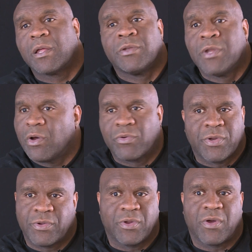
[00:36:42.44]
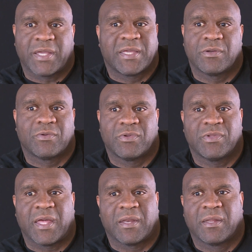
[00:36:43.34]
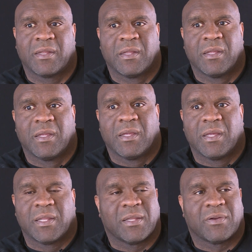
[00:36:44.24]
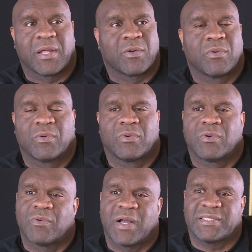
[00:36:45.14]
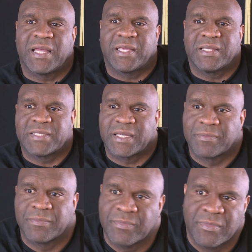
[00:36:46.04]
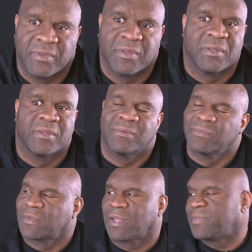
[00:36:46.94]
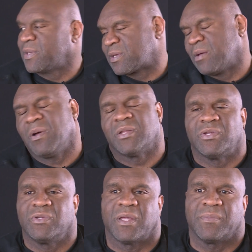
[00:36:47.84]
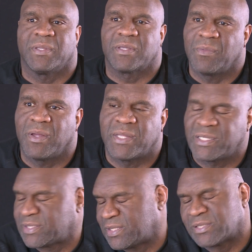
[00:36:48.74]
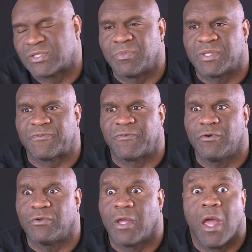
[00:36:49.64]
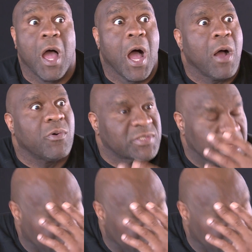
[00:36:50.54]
no, I cannot do that. And they're like, well, why is that? He's like, I mean, come on, dude. I mean, come on, that's too much food. I was